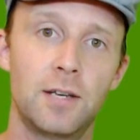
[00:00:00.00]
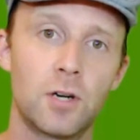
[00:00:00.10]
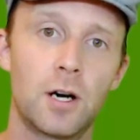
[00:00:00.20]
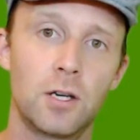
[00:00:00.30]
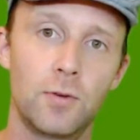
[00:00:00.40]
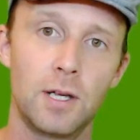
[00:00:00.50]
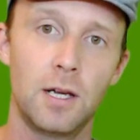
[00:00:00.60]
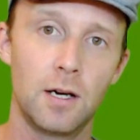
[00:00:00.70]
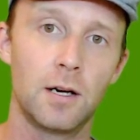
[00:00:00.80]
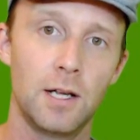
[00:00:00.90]
is arguing
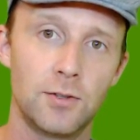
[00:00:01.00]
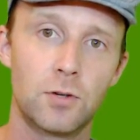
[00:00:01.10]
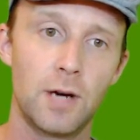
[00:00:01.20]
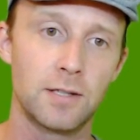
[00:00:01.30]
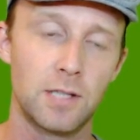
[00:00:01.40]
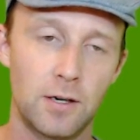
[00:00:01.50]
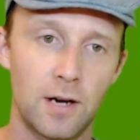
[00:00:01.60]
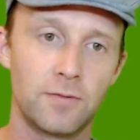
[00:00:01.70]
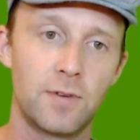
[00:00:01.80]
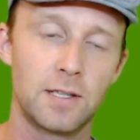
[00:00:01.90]
here is correct, Senator
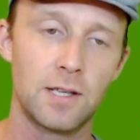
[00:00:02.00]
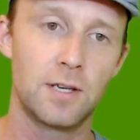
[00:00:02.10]
Feinstein, the